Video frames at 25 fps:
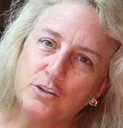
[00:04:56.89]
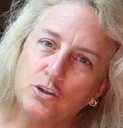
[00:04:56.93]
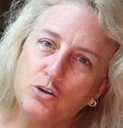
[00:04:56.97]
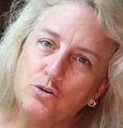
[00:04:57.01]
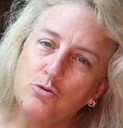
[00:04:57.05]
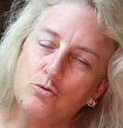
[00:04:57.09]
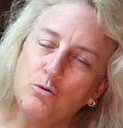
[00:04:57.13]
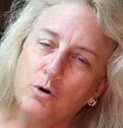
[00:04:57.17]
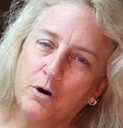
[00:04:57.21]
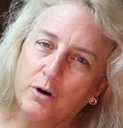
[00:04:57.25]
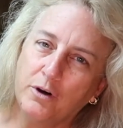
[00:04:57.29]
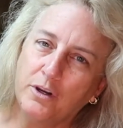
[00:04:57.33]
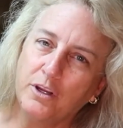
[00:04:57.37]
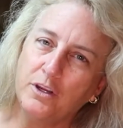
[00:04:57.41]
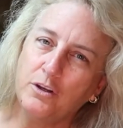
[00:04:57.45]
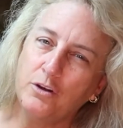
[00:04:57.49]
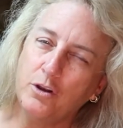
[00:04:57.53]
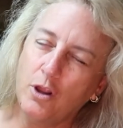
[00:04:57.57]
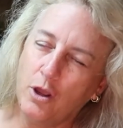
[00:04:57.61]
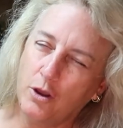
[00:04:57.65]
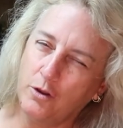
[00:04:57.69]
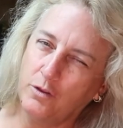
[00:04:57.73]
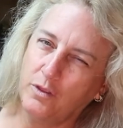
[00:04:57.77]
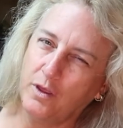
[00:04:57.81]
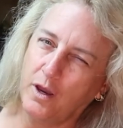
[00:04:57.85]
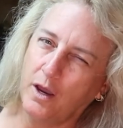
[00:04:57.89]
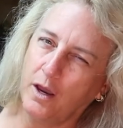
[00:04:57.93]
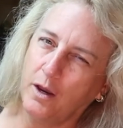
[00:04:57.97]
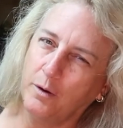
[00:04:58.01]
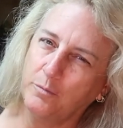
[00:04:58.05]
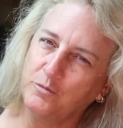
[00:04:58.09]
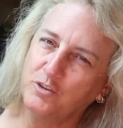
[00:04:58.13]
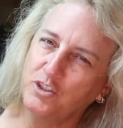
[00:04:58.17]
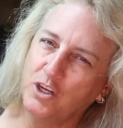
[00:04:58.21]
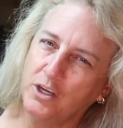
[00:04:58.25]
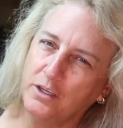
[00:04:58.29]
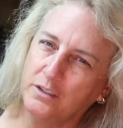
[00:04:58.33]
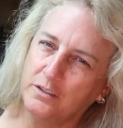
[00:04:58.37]
you already know the
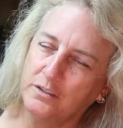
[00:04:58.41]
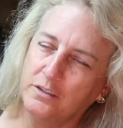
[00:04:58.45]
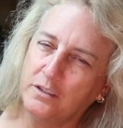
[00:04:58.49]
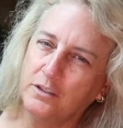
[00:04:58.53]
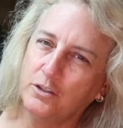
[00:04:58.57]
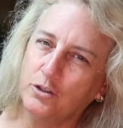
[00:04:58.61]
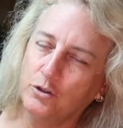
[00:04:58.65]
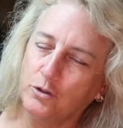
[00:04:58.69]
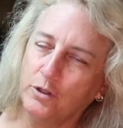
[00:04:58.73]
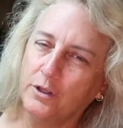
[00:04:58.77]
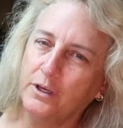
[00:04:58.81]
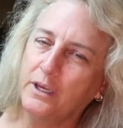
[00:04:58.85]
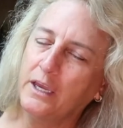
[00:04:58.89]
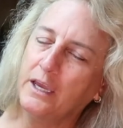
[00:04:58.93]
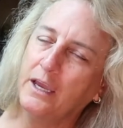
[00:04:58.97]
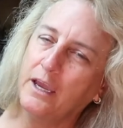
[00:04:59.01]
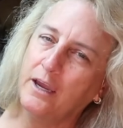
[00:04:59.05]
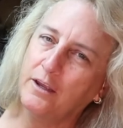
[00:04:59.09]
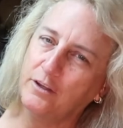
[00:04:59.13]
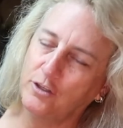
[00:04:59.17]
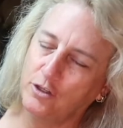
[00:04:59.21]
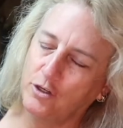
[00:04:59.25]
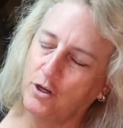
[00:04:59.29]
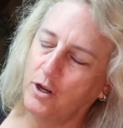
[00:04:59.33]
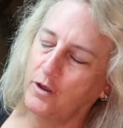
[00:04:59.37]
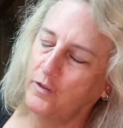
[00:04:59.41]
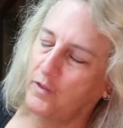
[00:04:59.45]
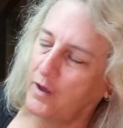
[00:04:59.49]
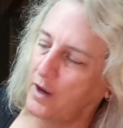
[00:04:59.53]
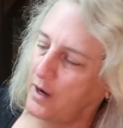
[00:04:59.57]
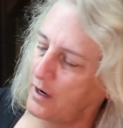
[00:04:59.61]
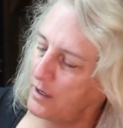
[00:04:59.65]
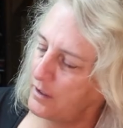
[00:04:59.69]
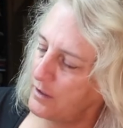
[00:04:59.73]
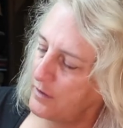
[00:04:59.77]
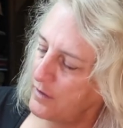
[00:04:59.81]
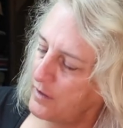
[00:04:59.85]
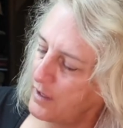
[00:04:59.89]
object that you're looking at, you know the
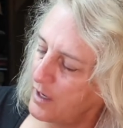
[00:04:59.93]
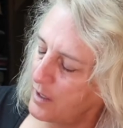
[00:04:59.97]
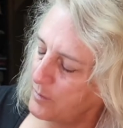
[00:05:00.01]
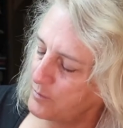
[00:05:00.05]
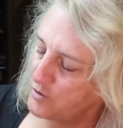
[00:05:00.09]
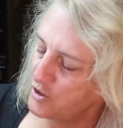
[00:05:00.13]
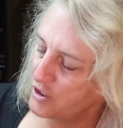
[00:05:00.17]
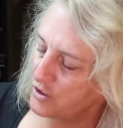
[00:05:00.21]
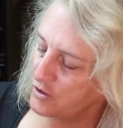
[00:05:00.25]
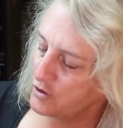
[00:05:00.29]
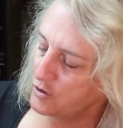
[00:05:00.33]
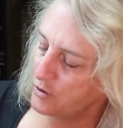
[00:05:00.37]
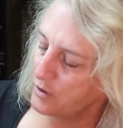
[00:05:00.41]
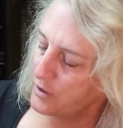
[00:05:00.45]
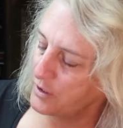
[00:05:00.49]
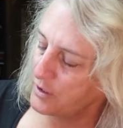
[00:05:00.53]
height of the object you're